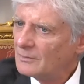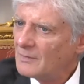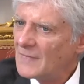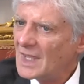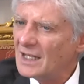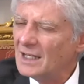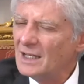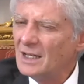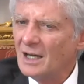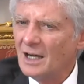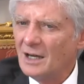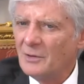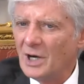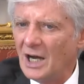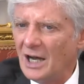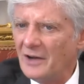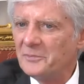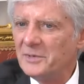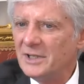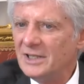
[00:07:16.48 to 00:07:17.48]

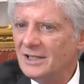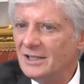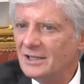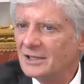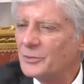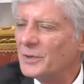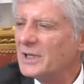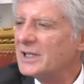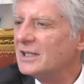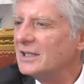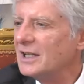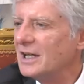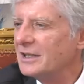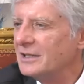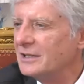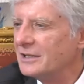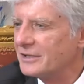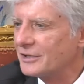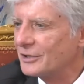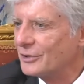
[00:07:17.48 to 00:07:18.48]
Yeah, I've been here 29
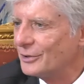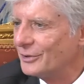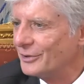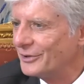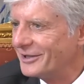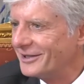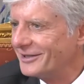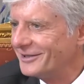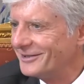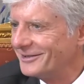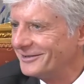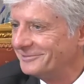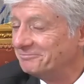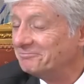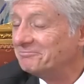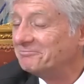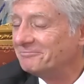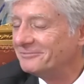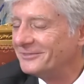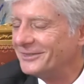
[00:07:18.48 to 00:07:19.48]
years ago on a, oh. Um,
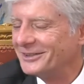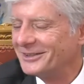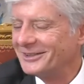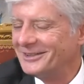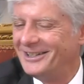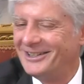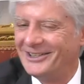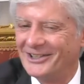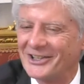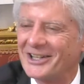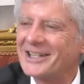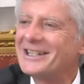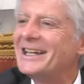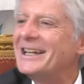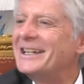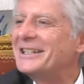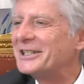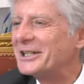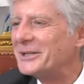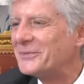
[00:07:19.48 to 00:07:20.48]
on a, on a
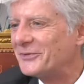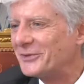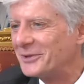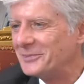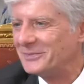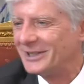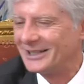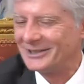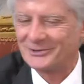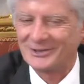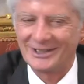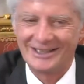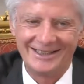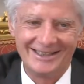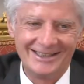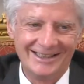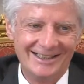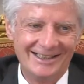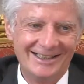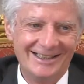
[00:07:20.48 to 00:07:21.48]
day trip from Belgrade.
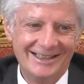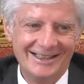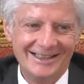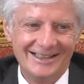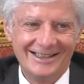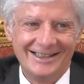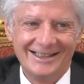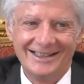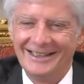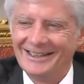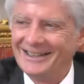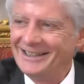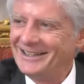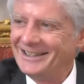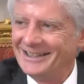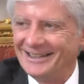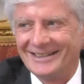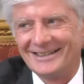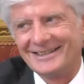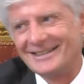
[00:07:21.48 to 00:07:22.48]
Uh, it
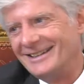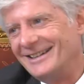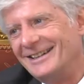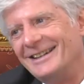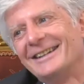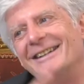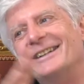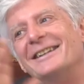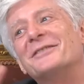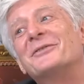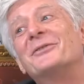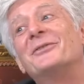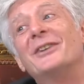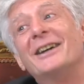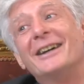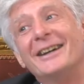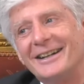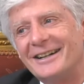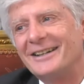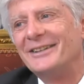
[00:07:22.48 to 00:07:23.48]
is it is,
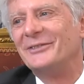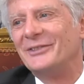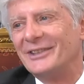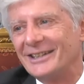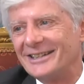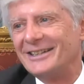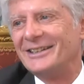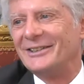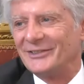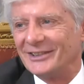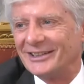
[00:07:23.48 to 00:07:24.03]
very uh, very fast.